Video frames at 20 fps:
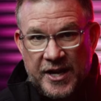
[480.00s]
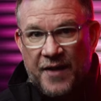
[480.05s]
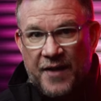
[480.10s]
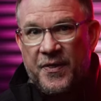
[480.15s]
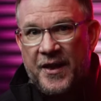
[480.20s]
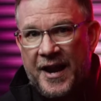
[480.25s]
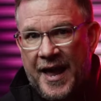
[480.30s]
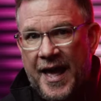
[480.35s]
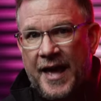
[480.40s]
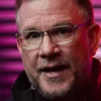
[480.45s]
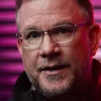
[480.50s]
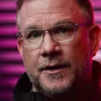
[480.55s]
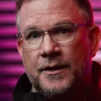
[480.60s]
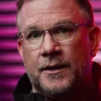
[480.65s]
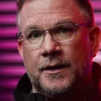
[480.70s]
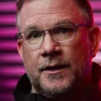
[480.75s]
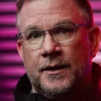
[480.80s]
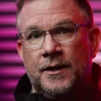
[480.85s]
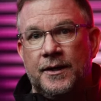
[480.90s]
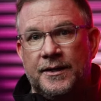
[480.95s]
out that I had
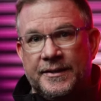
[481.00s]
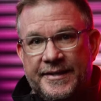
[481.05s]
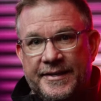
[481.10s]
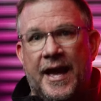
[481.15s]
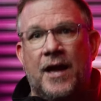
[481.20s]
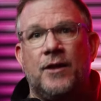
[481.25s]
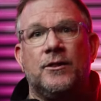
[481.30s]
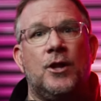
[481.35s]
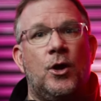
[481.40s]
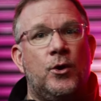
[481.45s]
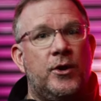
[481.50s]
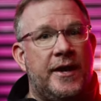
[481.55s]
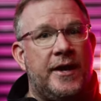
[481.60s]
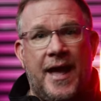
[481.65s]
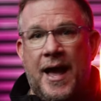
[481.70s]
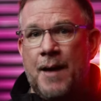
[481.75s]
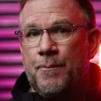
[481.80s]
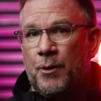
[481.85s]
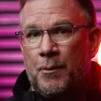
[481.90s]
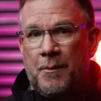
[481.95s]
to download an
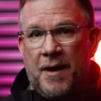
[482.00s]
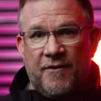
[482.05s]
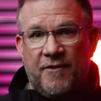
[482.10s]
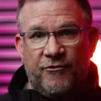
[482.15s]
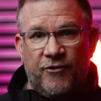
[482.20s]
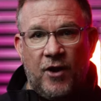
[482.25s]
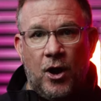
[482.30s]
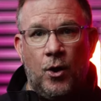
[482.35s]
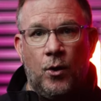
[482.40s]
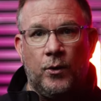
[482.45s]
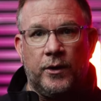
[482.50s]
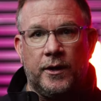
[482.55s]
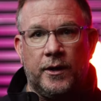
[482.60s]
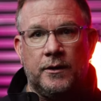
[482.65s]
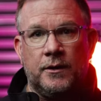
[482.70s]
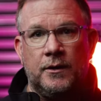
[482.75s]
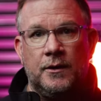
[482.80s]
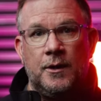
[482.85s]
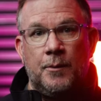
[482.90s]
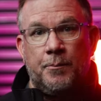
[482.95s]
app on my phone
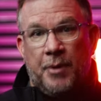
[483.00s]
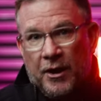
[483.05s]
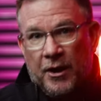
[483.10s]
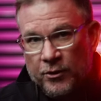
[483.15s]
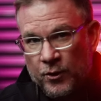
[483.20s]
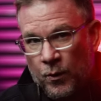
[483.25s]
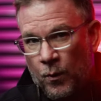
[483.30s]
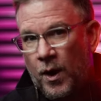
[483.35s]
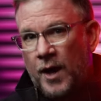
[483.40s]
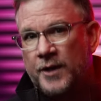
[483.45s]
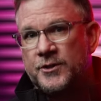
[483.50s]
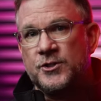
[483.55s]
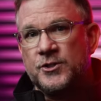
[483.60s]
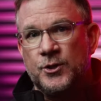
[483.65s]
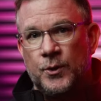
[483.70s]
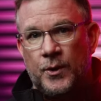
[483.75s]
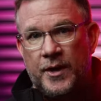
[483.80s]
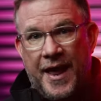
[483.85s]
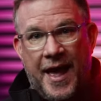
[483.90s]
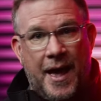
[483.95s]
and pair the watch
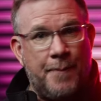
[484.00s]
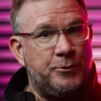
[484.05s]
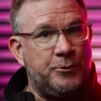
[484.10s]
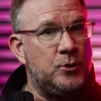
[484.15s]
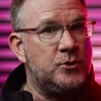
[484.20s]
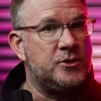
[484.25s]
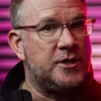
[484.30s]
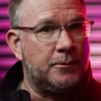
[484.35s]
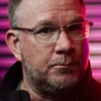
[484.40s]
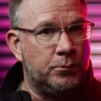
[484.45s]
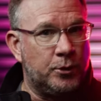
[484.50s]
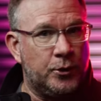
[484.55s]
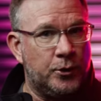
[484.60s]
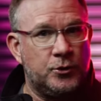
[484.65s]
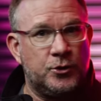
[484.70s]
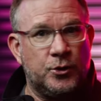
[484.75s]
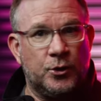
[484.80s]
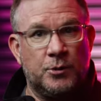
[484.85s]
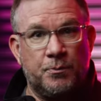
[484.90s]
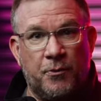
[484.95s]
to an app using
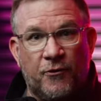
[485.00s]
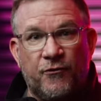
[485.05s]
Bluetooth